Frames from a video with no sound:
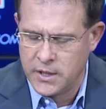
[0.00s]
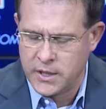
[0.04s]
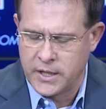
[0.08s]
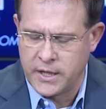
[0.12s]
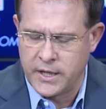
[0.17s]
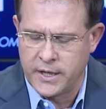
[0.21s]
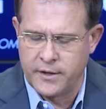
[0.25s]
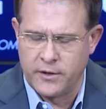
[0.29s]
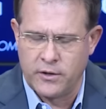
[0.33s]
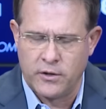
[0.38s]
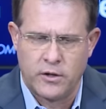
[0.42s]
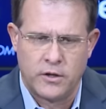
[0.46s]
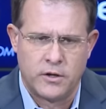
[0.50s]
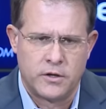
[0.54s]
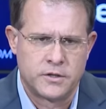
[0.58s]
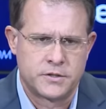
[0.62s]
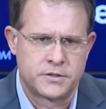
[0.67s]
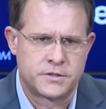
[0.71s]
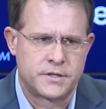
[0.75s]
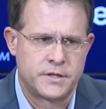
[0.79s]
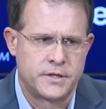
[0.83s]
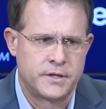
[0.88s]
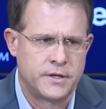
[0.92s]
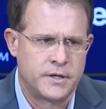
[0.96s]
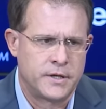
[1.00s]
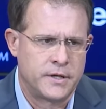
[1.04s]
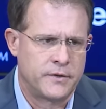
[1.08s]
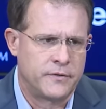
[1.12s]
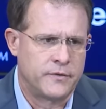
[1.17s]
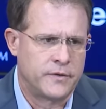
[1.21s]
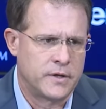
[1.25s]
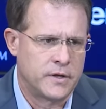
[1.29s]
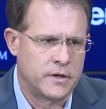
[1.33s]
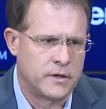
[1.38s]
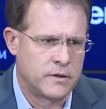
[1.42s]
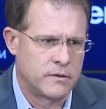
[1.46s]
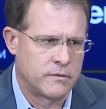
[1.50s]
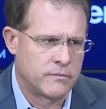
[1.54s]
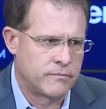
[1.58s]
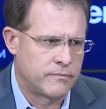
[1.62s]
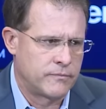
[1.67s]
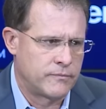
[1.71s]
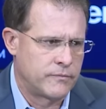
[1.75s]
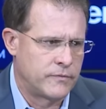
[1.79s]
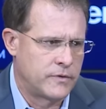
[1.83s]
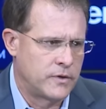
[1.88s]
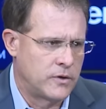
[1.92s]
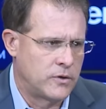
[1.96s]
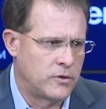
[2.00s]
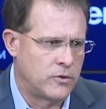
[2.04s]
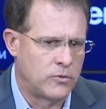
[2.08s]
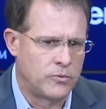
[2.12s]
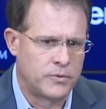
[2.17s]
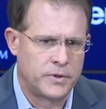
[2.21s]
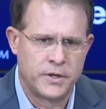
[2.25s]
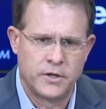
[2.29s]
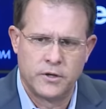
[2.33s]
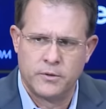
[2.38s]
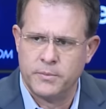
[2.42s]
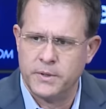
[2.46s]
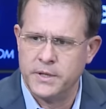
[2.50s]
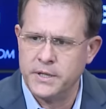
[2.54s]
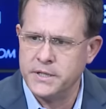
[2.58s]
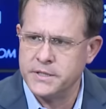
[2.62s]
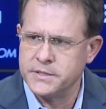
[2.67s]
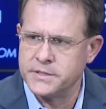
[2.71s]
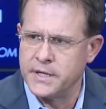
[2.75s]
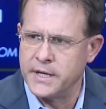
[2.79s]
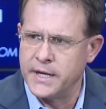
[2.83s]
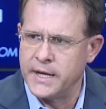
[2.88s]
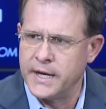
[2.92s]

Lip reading: kind of lost in the whole deal, but he's an